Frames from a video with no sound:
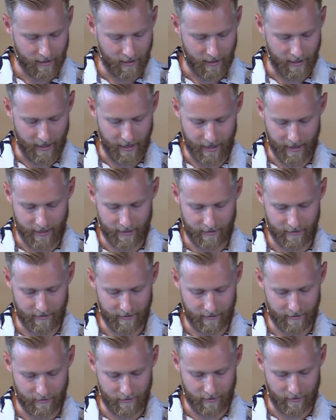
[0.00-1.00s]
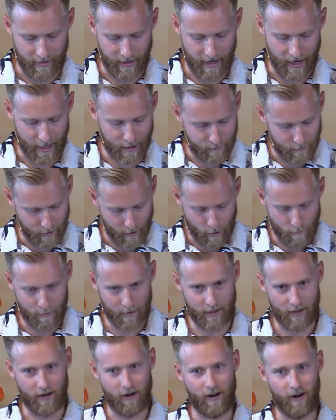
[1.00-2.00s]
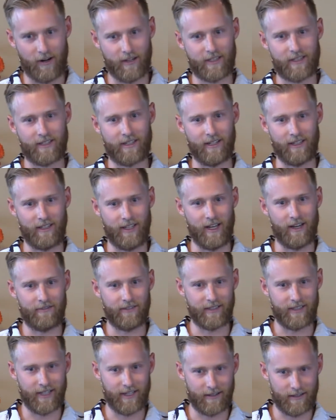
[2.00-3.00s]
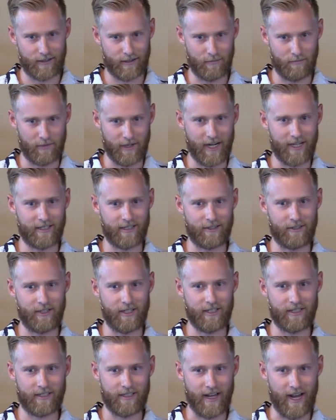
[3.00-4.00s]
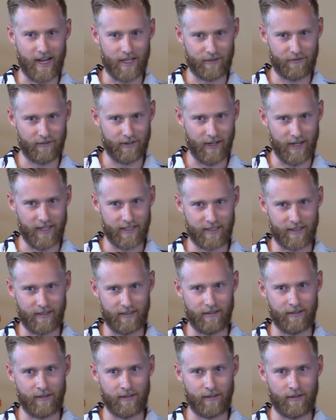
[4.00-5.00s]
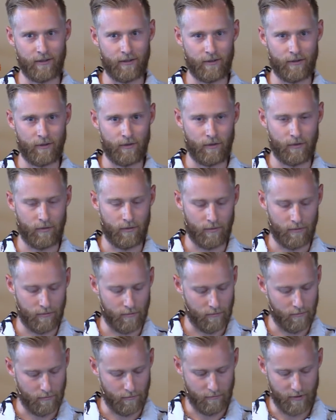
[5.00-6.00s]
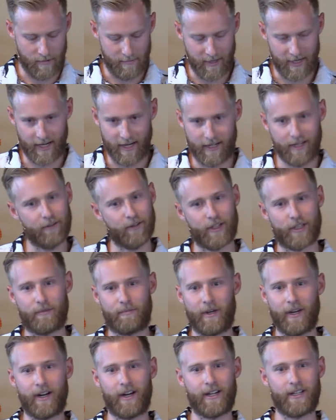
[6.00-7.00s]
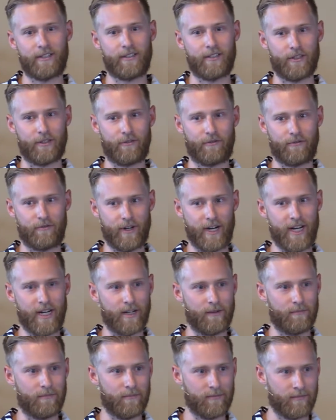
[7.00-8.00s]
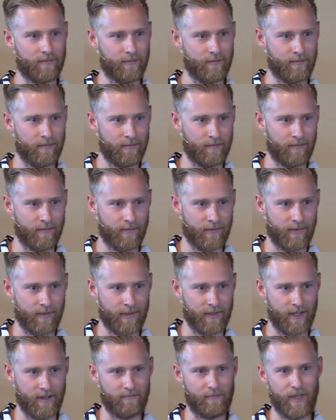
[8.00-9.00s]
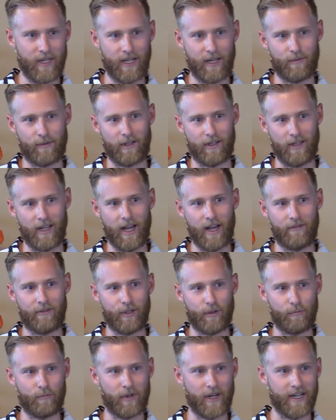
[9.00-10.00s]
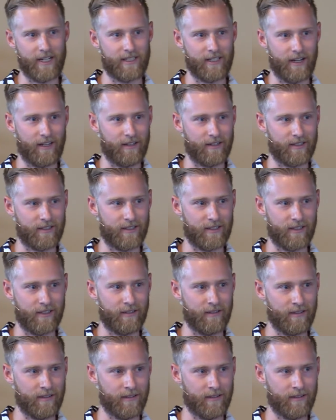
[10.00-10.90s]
And as we open our hearts to that love and tenderness and embrace that Jesus has for us, and we begin to experience this freedom of being able to love and embrace others and